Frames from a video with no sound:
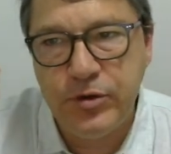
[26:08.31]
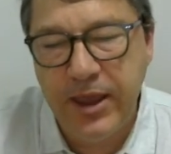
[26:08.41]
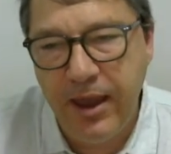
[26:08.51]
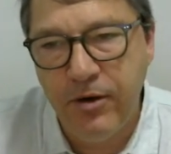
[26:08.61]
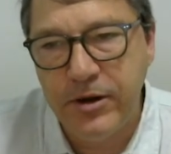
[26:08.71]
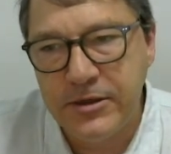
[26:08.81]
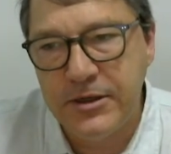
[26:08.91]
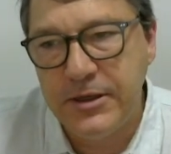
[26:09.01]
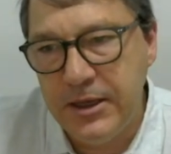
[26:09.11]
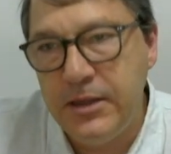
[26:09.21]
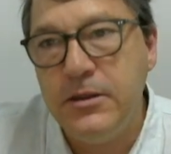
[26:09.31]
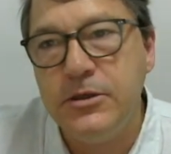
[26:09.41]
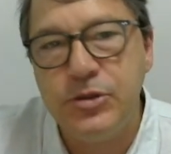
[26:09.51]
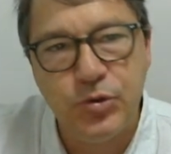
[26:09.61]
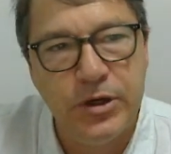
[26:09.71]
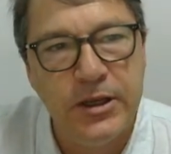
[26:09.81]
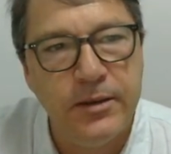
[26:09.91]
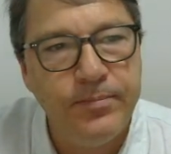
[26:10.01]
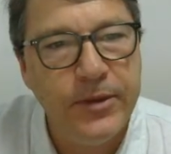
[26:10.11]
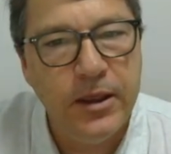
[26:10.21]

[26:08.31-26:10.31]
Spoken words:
character in the string